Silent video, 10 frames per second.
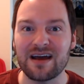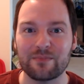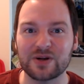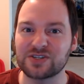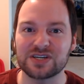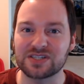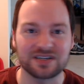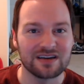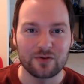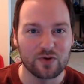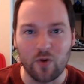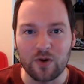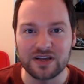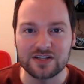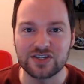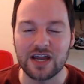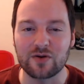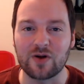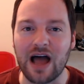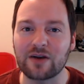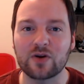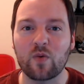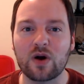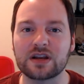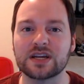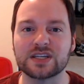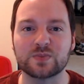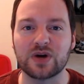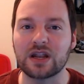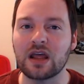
but just recording in general. I don't know what it is, but